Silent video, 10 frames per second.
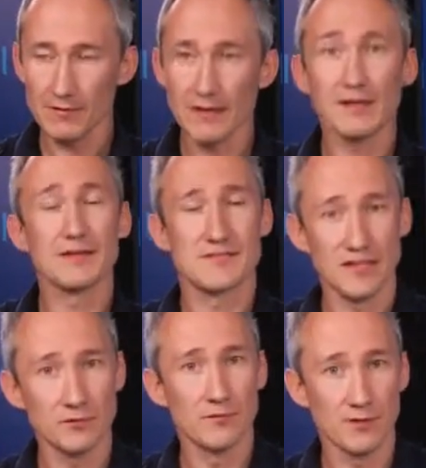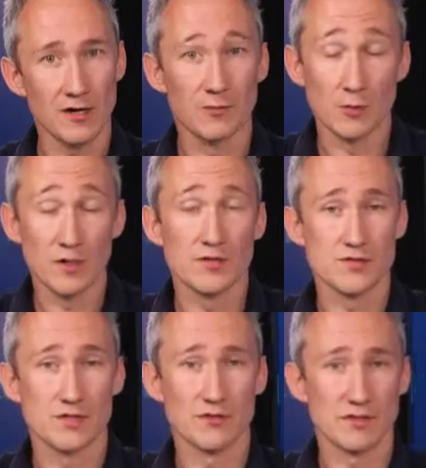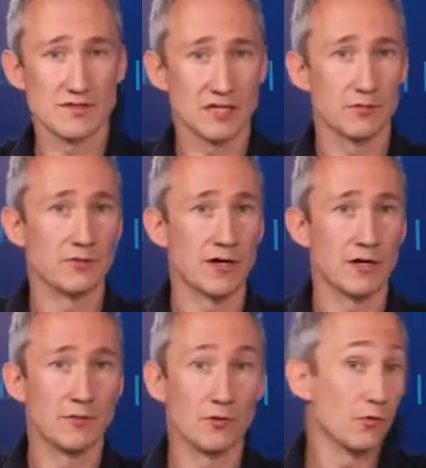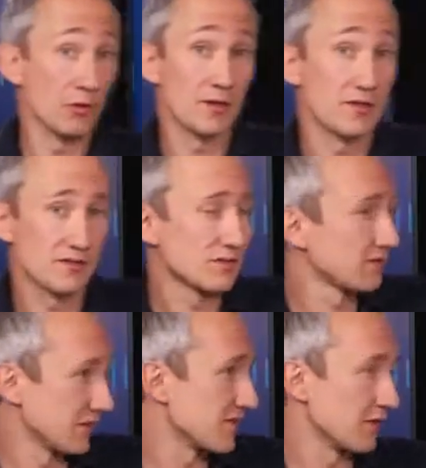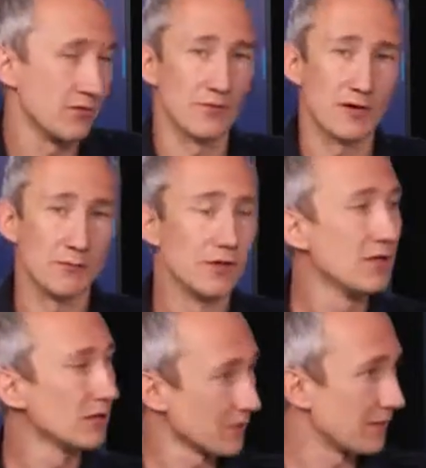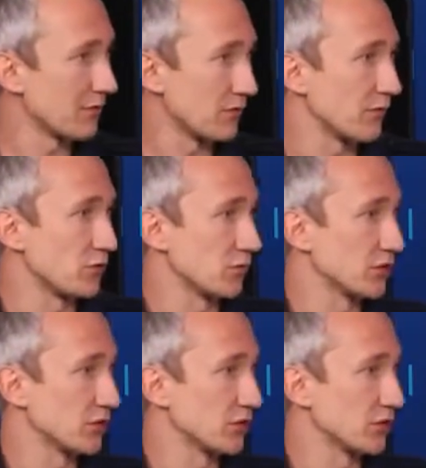container environment, a Windows Server container environment, or a Linux container environment compared with virtual machines.